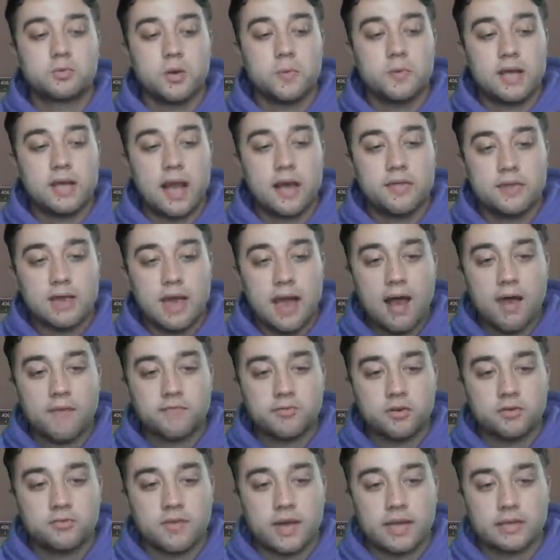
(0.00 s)
where we had the
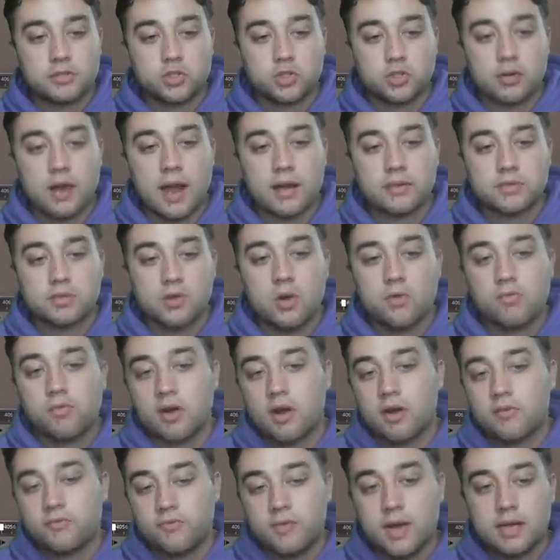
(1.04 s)
After Effects tracked over
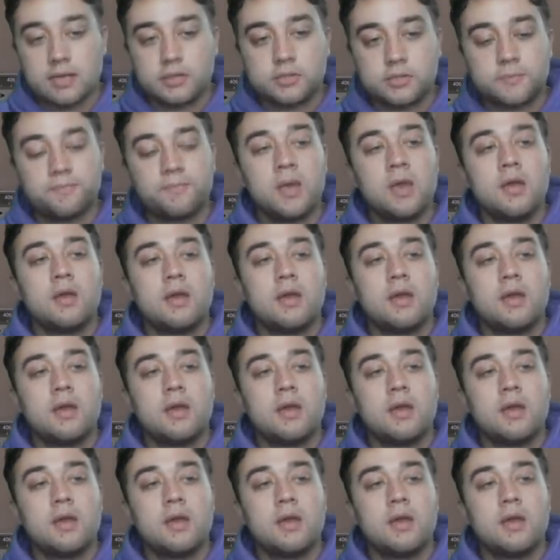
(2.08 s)
our face.